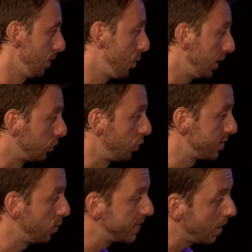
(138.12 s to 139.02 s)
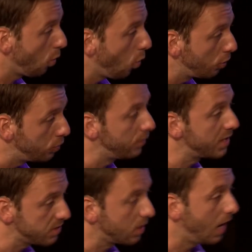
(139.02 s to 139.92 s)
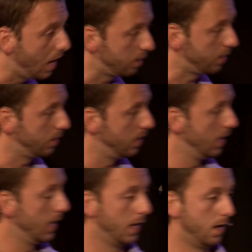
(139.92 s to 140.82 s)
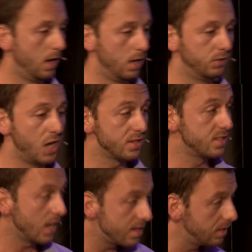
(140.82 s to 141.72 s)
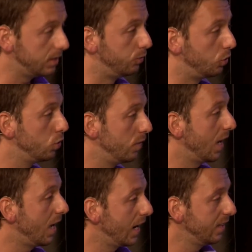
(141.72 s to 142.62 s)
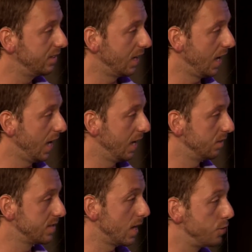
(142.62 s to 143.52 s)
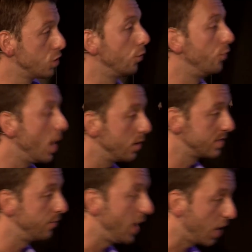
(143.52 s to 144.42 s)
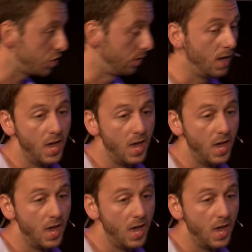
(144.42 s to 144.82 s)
predators because they're all universal color. They're sensitive to UV light and subject of various infection.